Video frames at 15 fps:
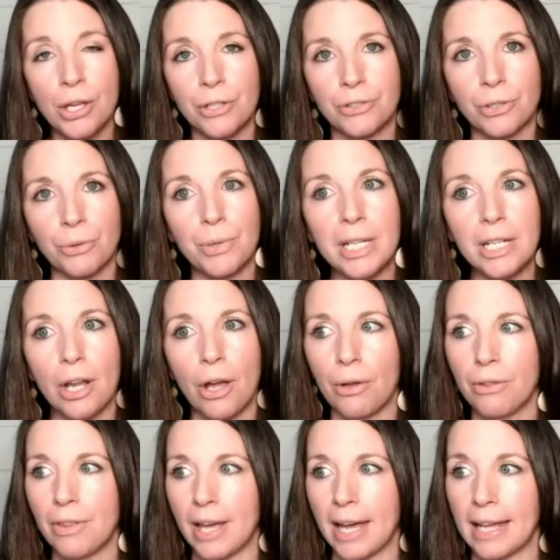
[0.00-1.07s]
so we
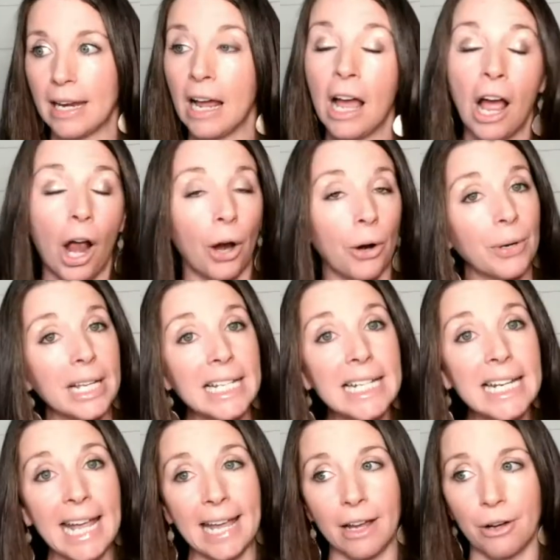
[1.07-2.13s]
know that our
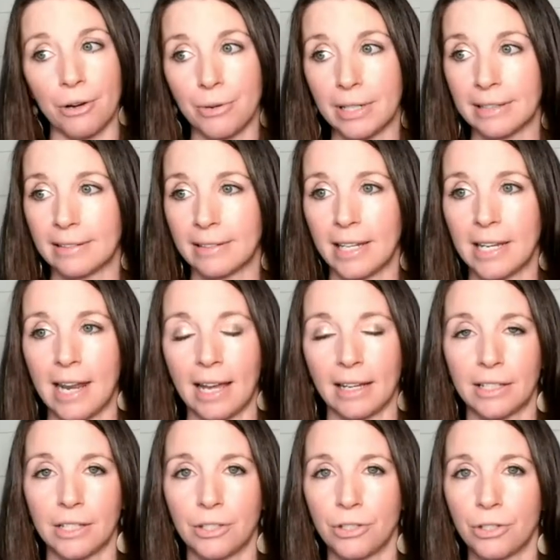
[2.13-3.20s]
inhale is
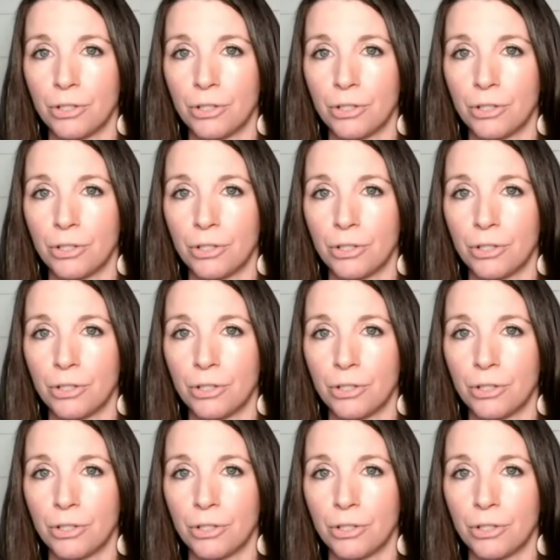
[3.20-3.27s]
connected